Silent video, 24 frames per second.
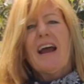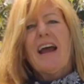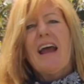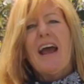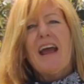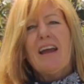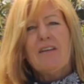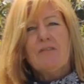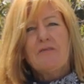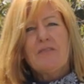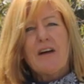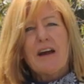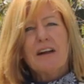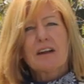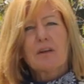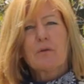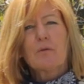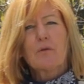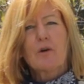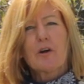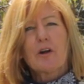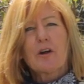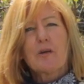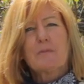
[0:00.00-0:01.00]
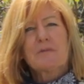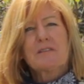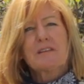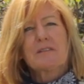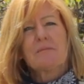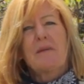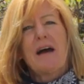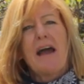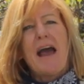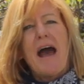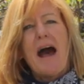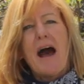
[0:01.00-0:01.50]
hate finding worms
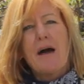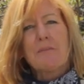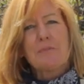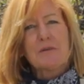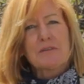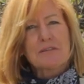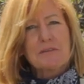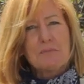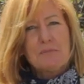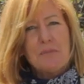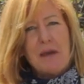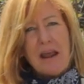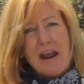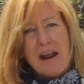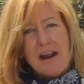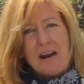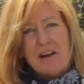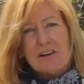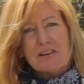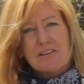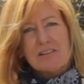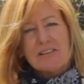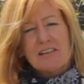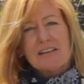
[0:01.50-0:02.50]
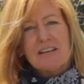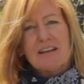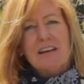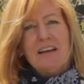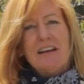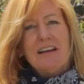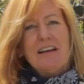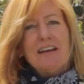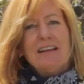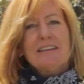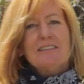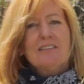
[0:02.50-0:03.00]
in my apples and pears.
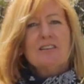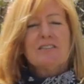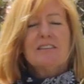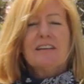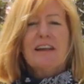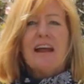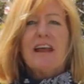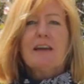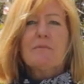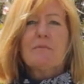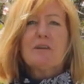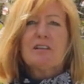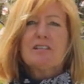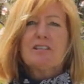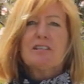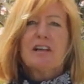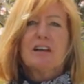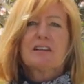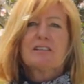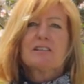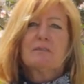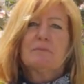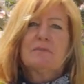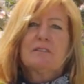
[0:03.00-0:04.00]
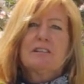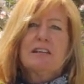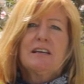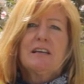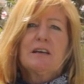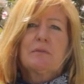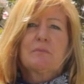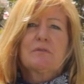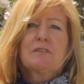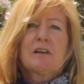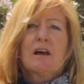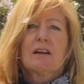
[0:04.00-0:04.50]
So today I'm going to share some
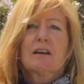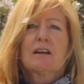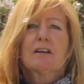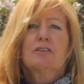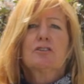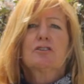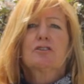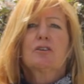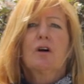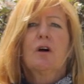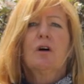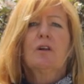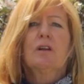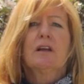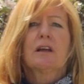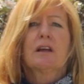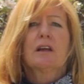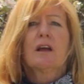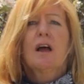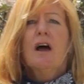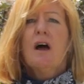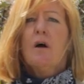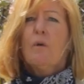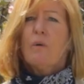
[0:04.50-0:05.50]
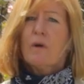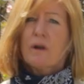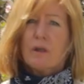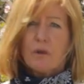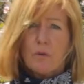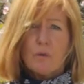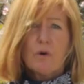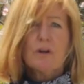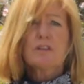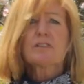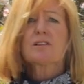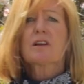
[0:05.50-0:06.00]
tips on controlling one of
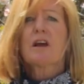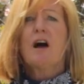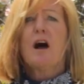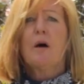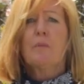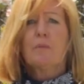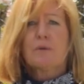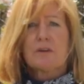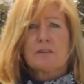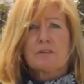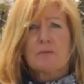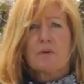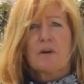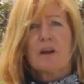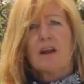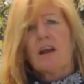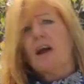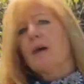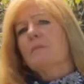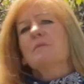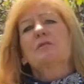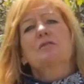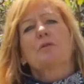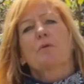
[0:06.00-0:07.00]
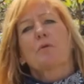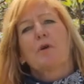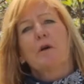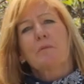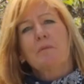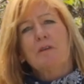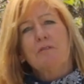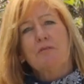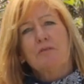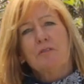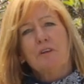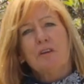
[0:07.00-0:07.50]
the worst culprits when it comes to
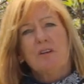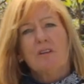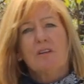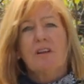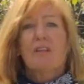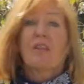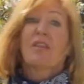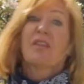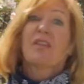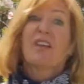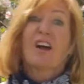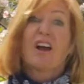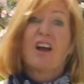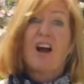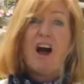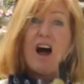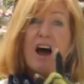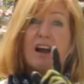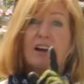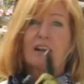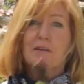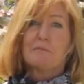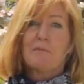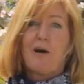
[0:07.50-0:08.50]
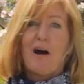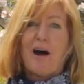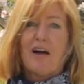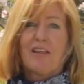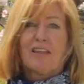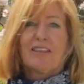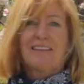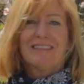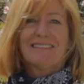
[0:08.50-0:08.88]
wormy fruit, the codling moth.